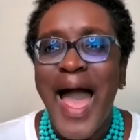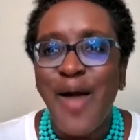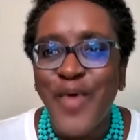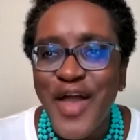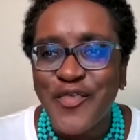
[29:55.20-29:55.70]

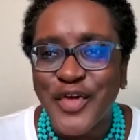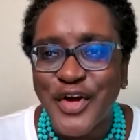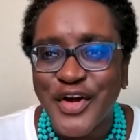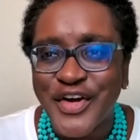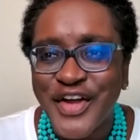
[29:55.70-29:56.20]

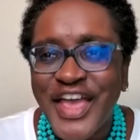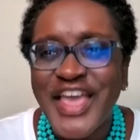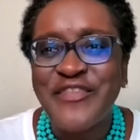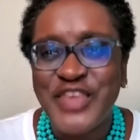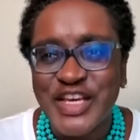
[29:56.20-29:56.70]
However,
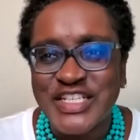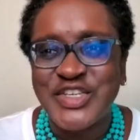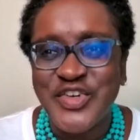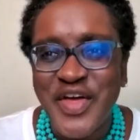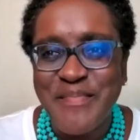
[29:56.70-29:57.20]
if you
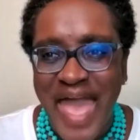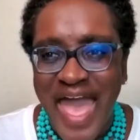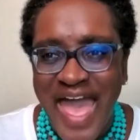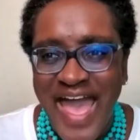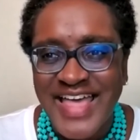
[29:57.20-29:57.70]
do the
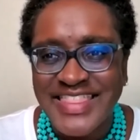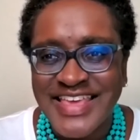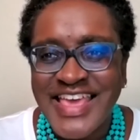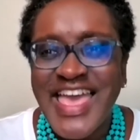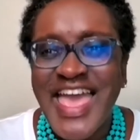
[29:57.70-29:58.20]
math
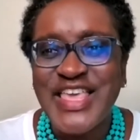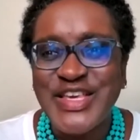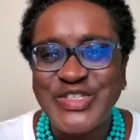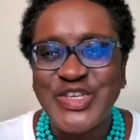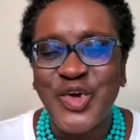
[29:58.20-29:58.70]
and
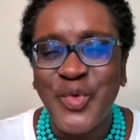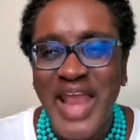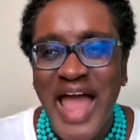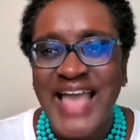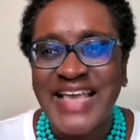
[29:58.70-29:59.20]
you do
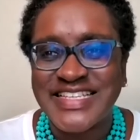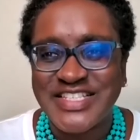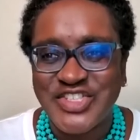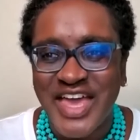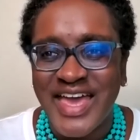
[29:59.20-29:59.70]
what I
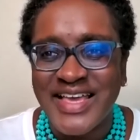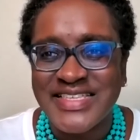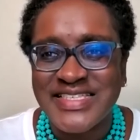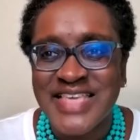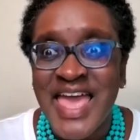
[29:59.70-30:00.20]

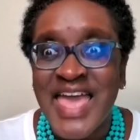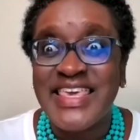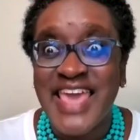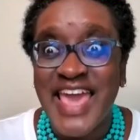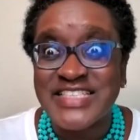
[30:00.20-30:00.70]
suggest,
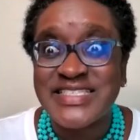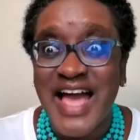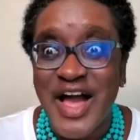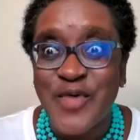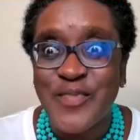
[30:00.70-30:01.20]
guess
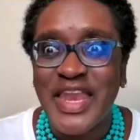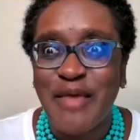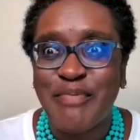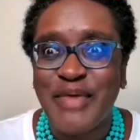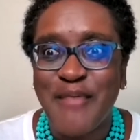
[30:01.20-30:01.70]
how
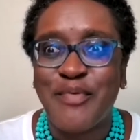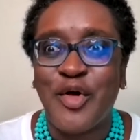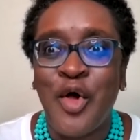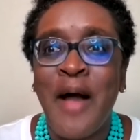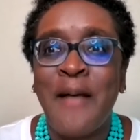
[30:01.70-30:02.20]
many
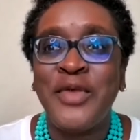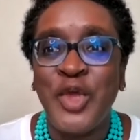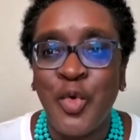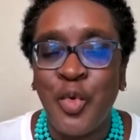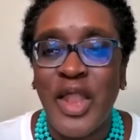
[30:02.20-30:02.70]
people
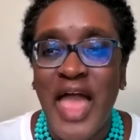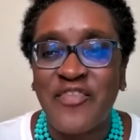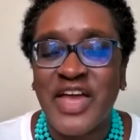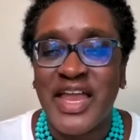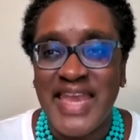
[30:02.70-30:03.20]
you will
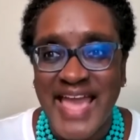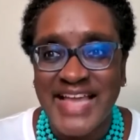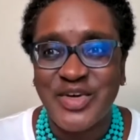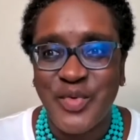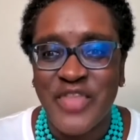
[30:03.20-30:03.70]
have
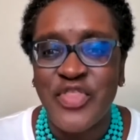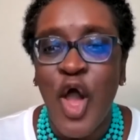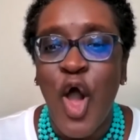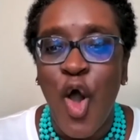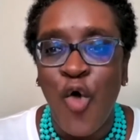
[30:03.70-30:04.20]
connected with
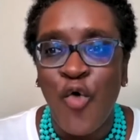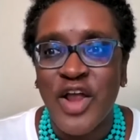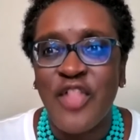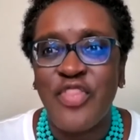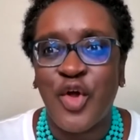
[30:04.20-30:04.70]

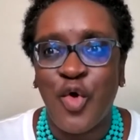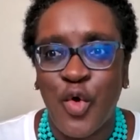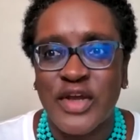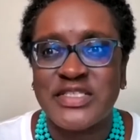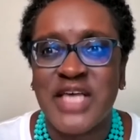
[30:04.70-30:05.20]
over
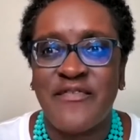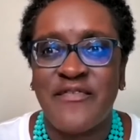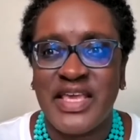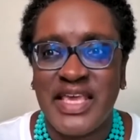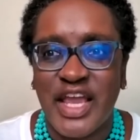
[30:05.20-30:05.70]
course
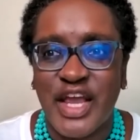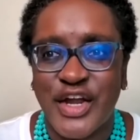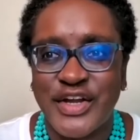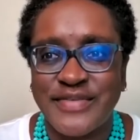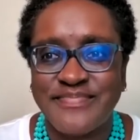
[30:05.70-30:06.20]
of a year.